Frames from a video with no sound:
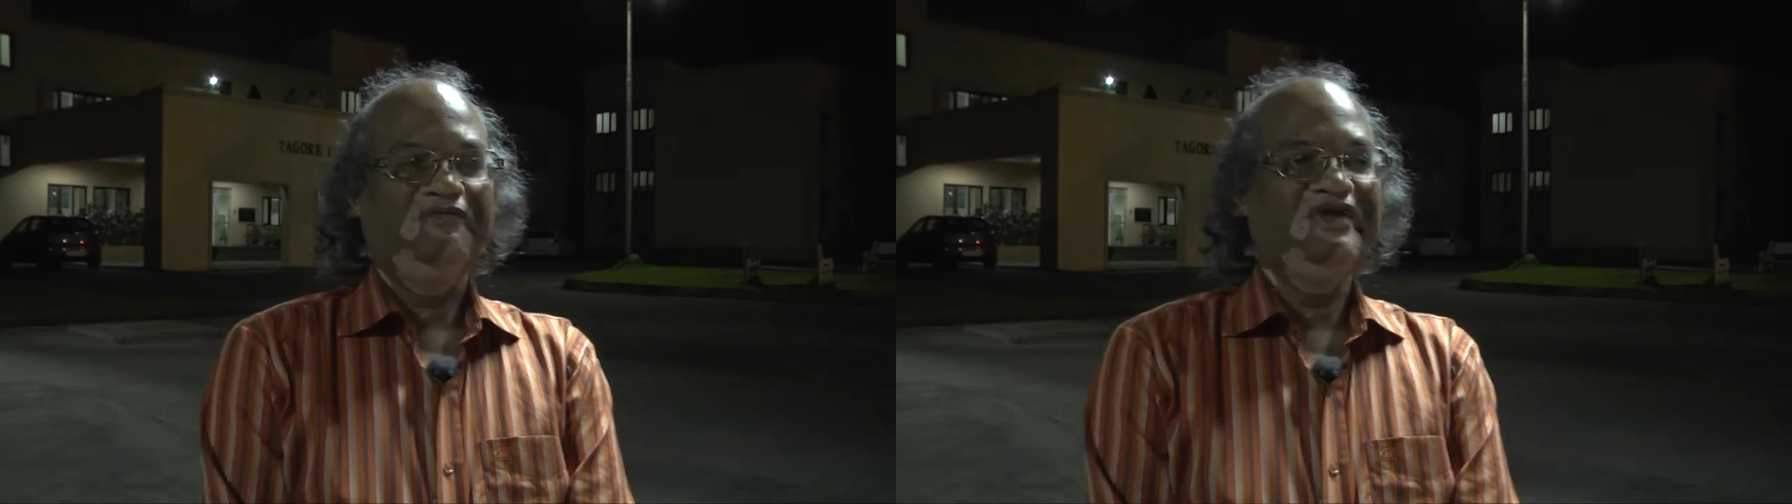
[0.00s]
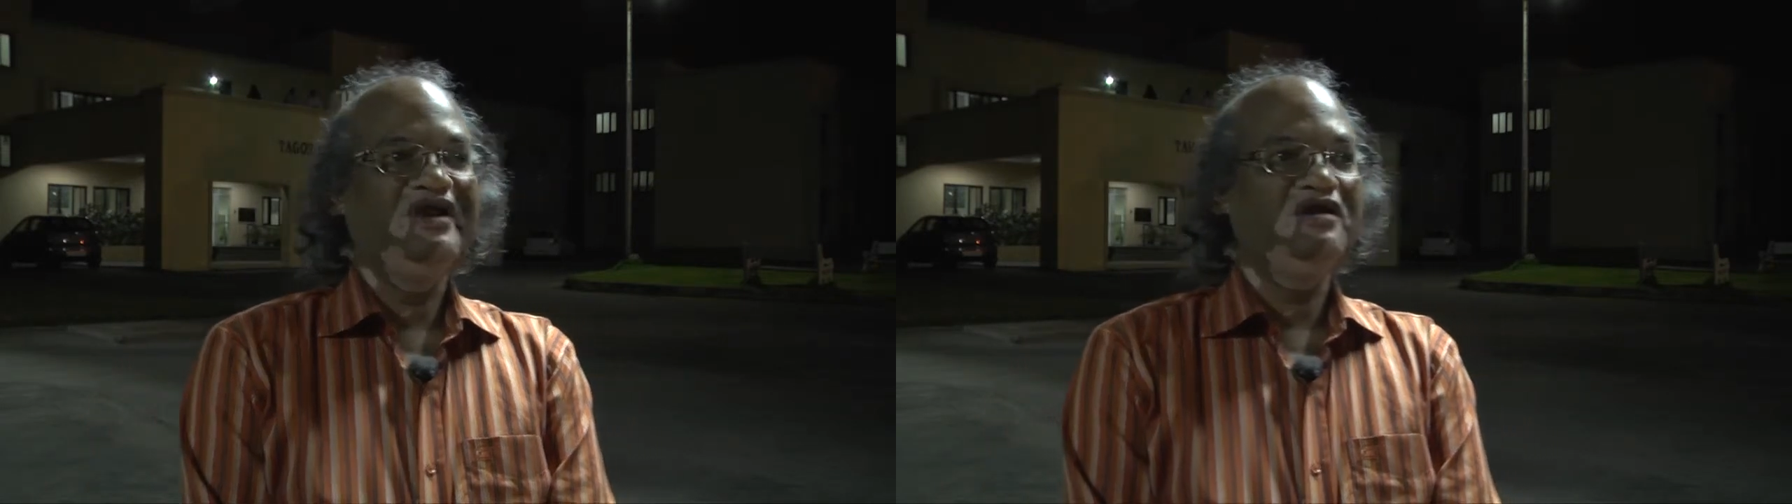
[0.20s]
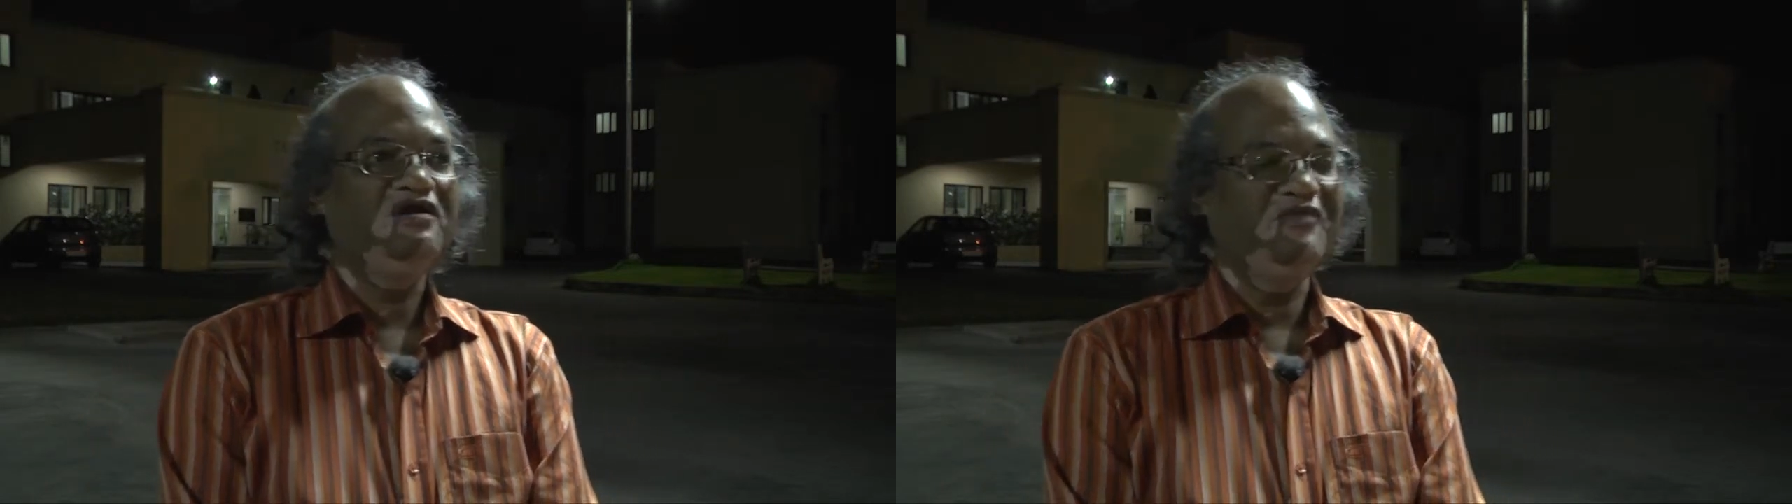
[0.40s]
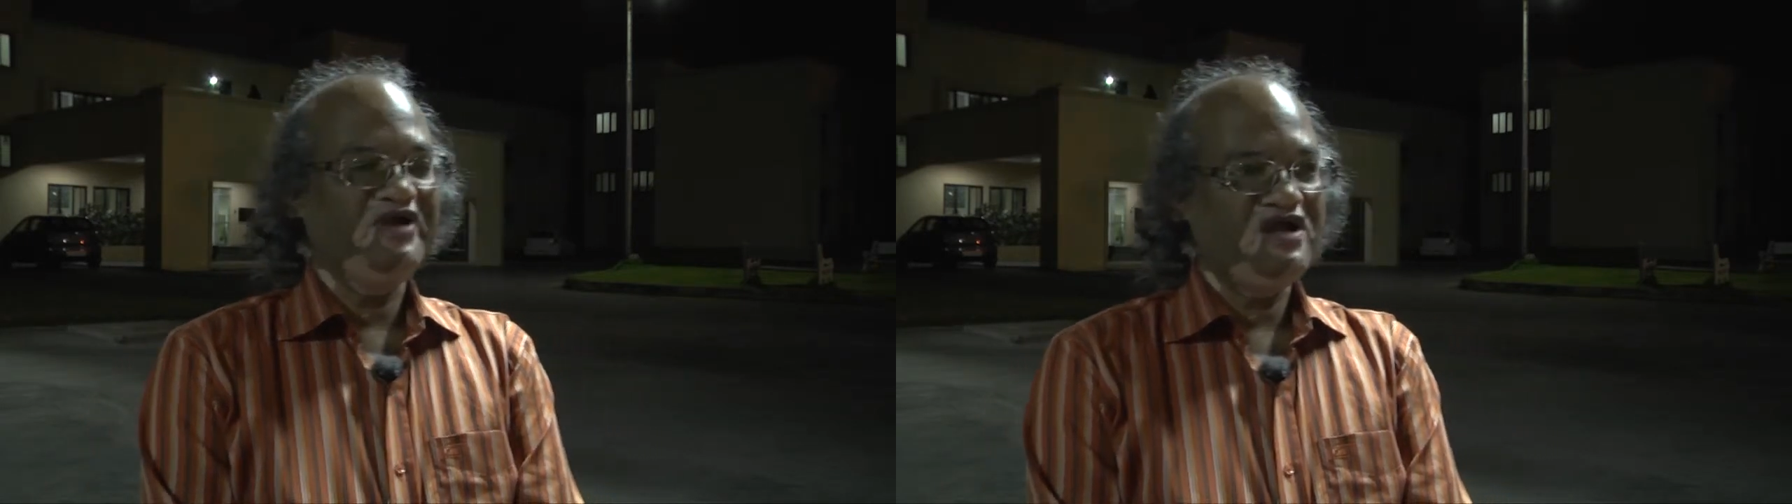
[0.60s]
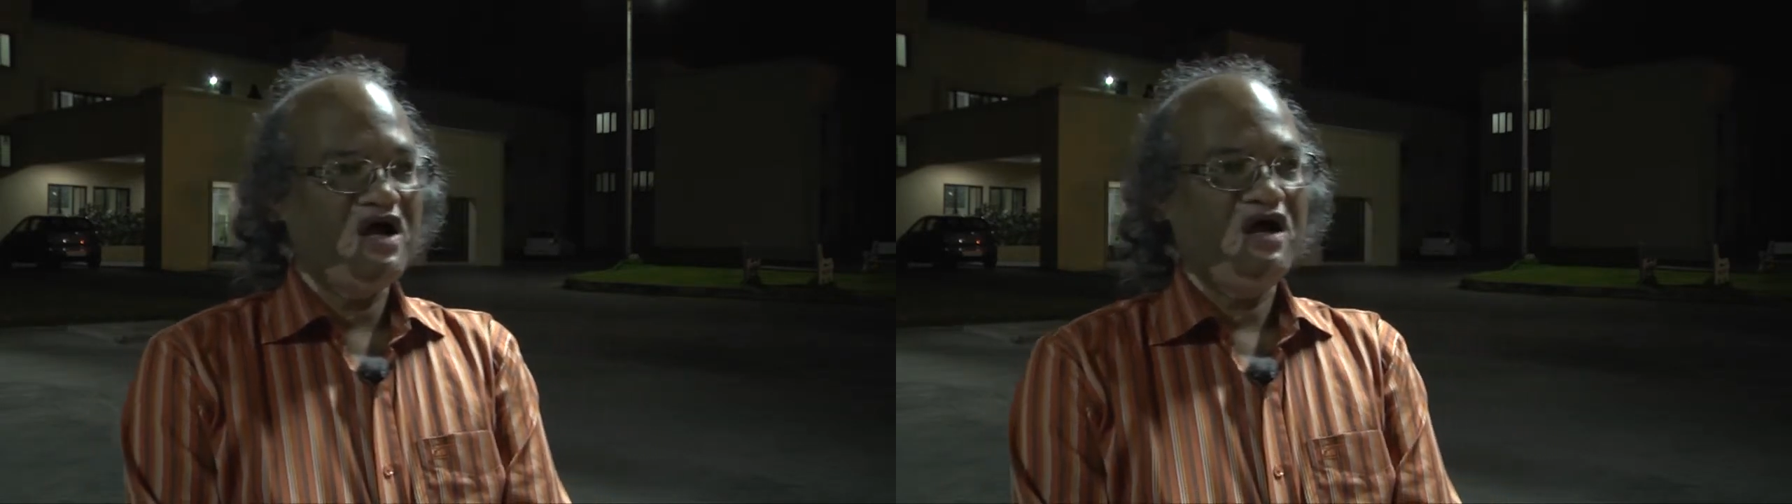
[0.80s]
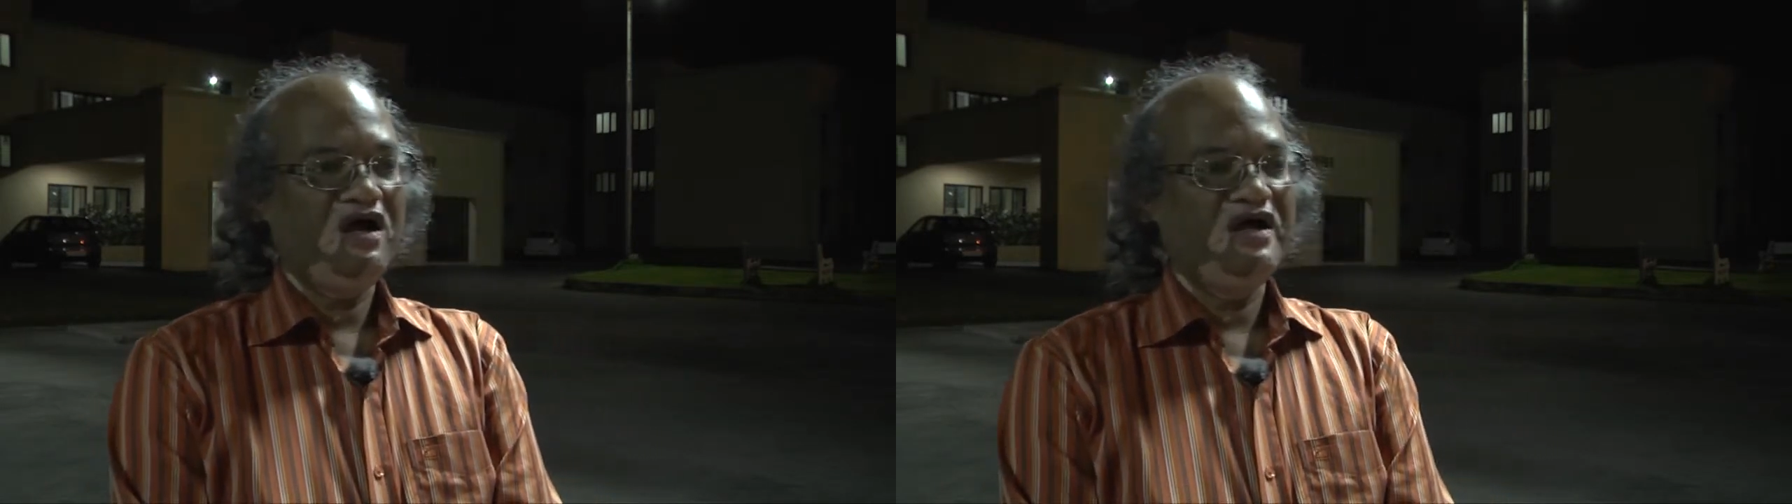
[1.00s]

print media